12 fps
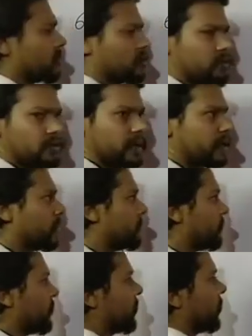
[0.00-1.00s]
20.
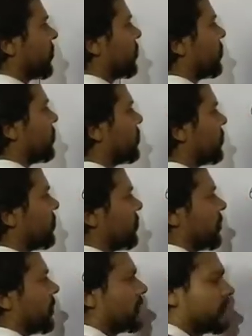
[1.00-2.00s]

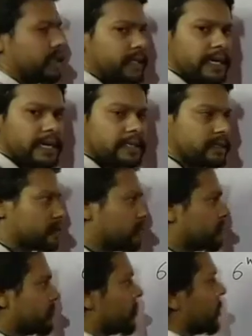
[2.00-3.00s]
In that case,
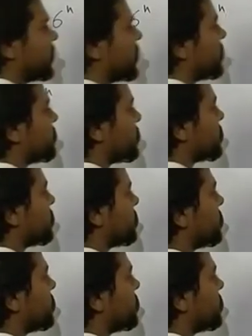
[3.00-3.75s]
it gives you